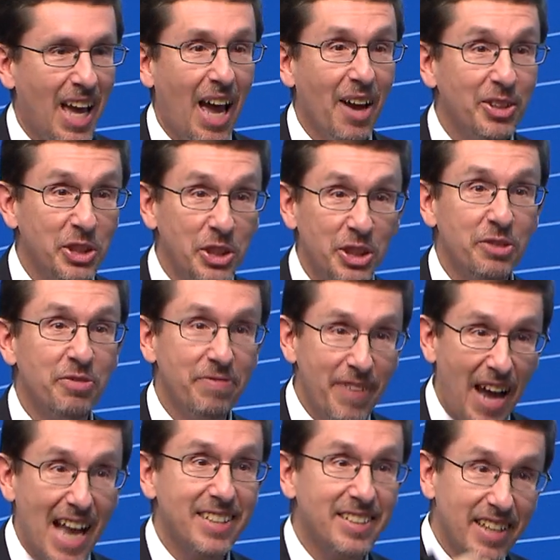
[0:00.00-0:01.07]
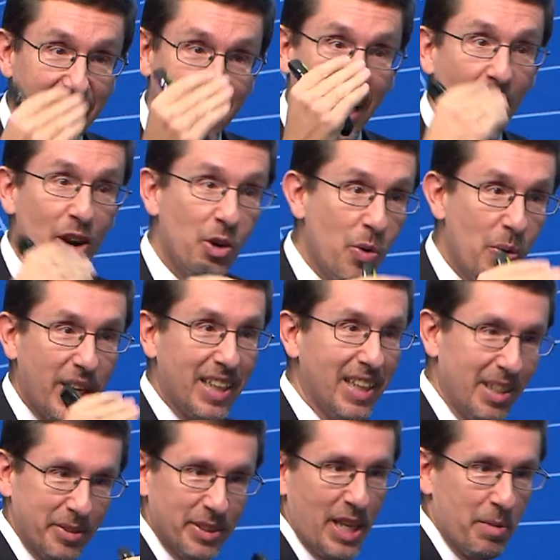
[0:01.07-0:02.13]
It was just fascinating how quickly
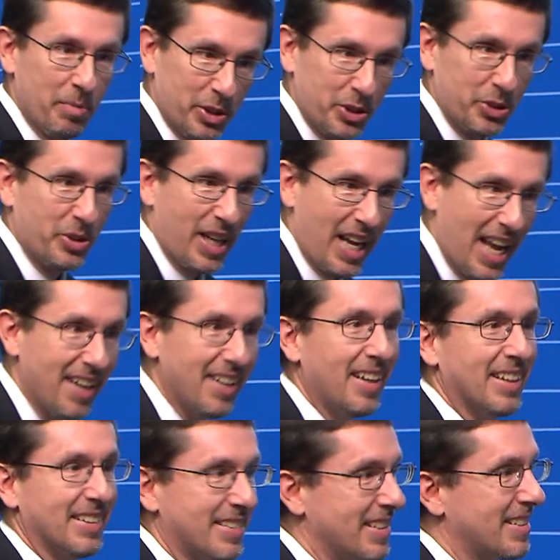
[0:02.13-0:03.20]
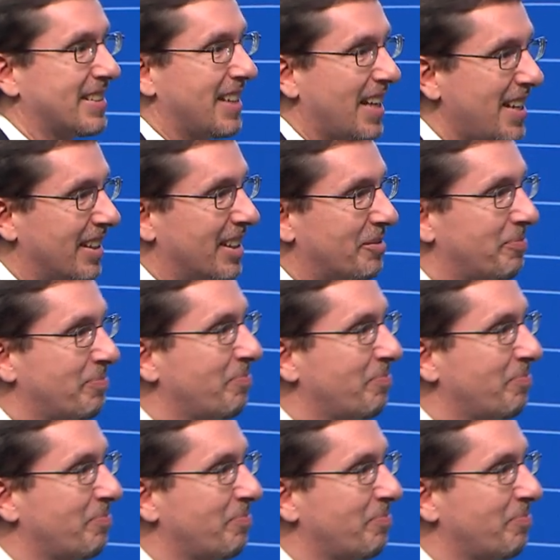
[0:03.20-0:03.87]
it was able to sort of analyze this data.